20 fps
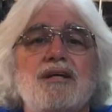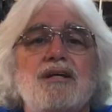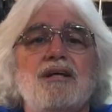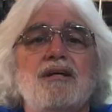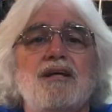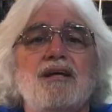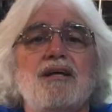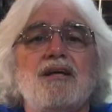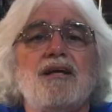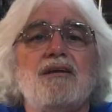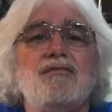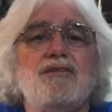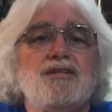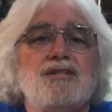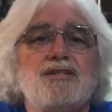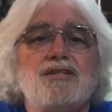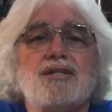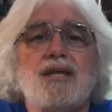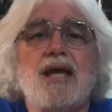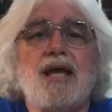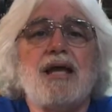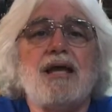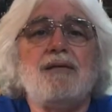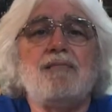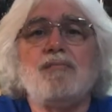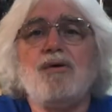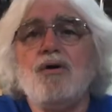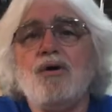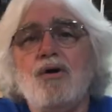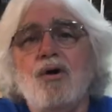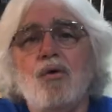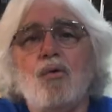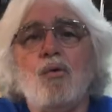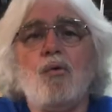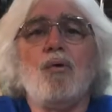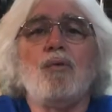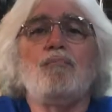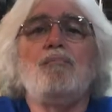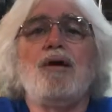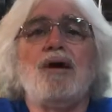He can give you the same
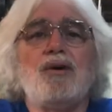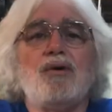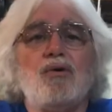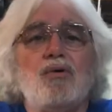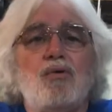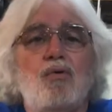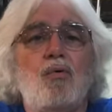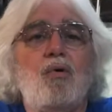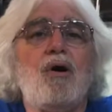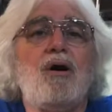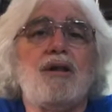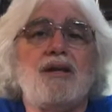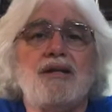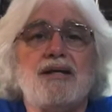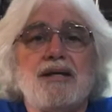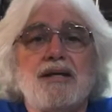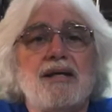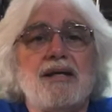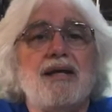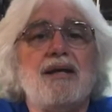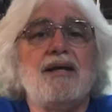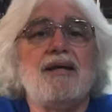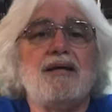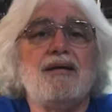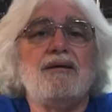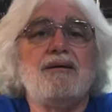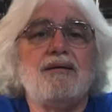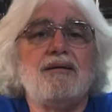or better quality kit,